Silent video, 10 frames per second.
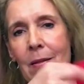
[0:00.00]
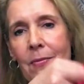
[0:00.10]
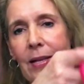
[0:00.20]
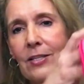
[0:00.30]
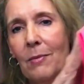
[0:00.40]

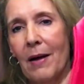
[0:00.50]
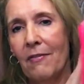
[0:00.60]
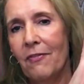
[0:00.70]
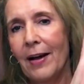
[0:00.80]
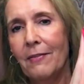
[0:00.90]
these are my
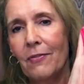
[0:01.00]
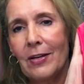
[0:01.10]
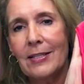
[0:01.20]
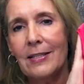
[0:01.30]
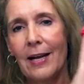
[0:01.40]

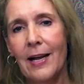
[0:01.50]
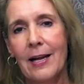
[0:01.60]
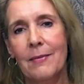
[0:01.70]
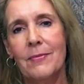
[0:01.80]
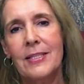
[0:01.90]
favorite
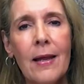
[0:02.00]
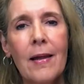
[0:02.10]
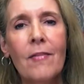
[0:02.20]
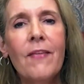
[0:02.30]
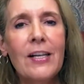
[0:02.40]

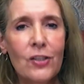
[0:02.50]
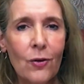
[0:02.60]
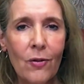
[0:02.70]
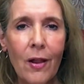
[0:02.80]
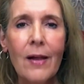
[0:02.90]
facial
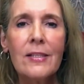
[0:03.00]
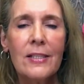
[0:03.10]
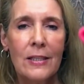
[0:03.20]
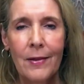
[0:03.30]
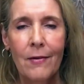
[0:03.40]

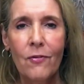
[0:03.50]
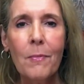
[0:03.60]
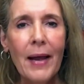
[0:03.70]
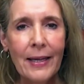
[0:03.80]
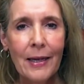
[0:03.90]
cloths for
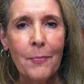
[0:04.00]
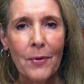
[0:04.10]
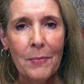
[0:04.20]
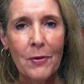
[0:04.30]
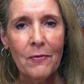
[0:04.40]
makeup
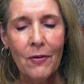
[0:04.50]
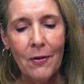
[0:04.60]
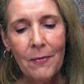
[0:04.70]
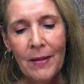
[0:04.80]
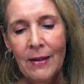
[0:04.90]

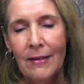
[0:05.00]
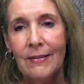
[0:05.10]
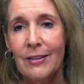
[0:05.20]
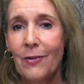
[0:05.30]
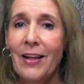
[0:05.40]
removal.
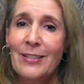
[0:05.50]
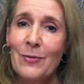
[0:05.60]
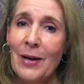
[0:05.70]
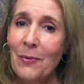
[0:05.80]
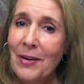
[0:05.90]
So that's
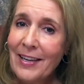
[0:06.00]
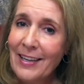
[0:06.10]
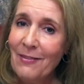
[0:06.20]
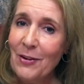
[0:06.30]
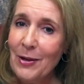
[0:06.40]
what I want to
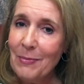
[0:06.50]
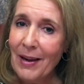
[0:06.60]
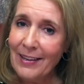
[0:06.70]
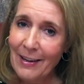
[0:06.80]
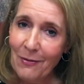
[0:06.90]
give you in
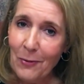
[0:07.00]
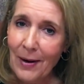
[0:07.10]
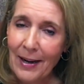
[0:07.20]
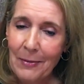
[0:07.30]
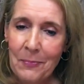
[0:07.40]
my
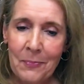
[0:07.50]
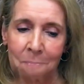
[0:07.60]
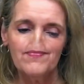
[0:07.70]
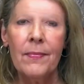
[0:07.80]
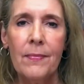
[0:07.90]
giveaway.
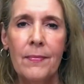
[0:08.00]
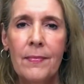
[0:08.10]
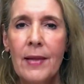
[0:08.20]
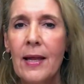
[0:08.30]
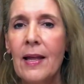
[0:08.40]

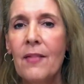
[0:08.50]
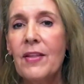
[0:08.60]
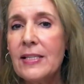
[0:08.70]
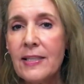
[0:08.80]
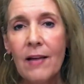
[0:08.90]

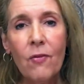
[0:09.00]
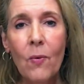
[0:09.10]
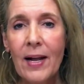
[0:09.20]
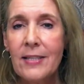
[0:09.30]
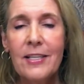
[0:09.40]
This
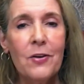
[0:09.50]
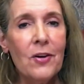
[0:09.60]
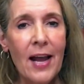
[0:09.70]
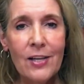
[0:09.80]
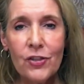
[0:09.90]
giveaway is
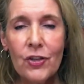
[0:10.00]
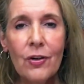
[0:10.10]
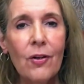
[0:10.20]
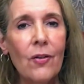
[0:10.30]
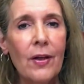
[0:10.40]

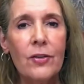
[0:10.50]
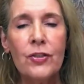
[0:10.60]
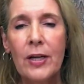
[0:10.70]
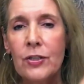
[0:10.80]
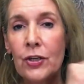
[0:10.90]
international.
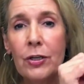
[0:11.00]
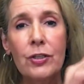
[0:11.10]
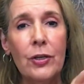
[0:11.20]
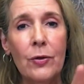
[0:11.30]
Should